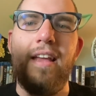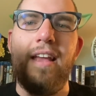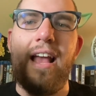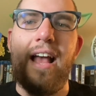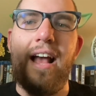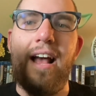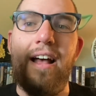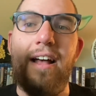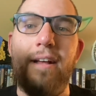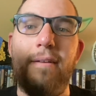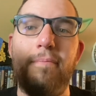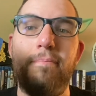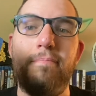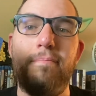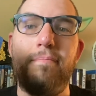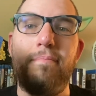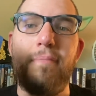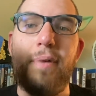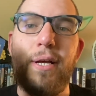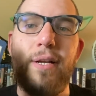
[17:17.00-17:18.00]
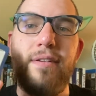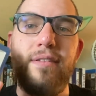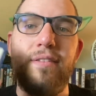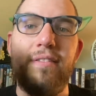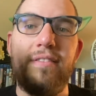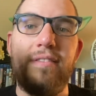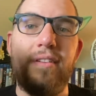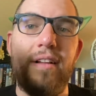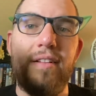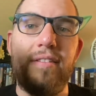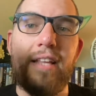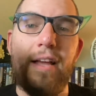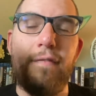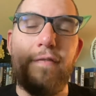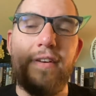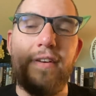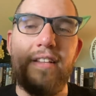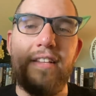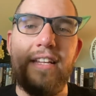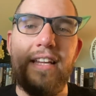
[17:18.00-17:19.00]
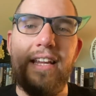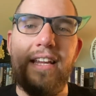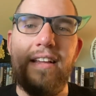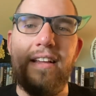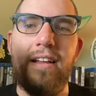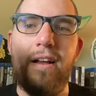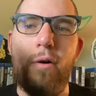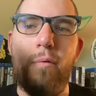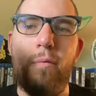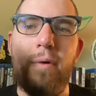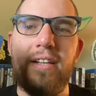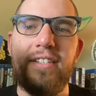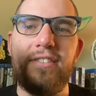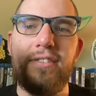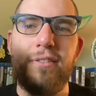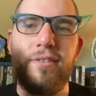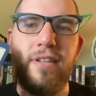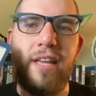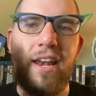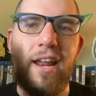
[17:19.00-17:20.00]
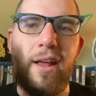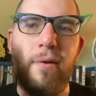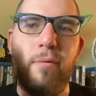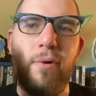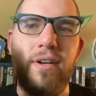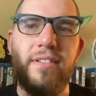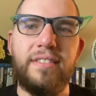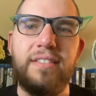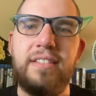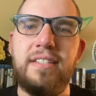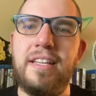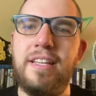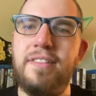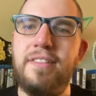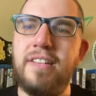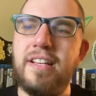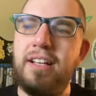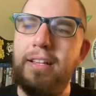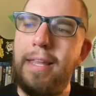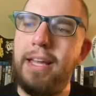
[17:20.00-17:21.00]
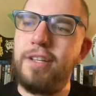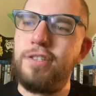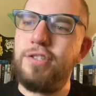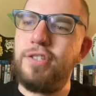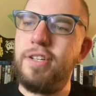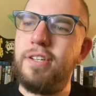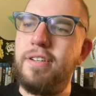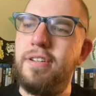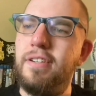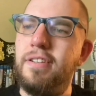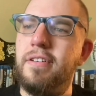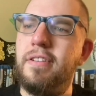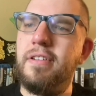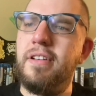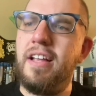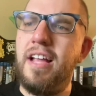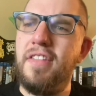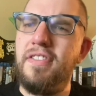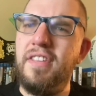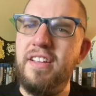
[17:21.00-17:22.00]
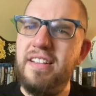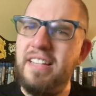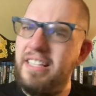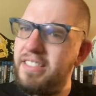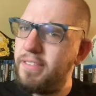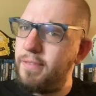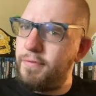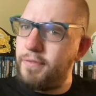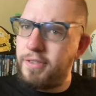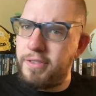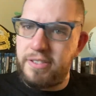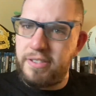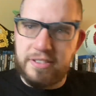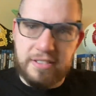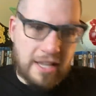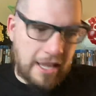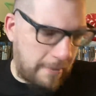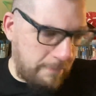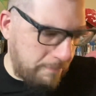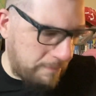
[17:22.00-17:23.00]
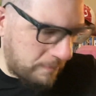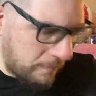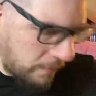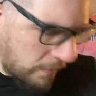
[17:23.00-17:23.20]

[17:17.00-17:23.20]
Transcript: um, but definitely a Western that I want in the collection. I think that's the first time.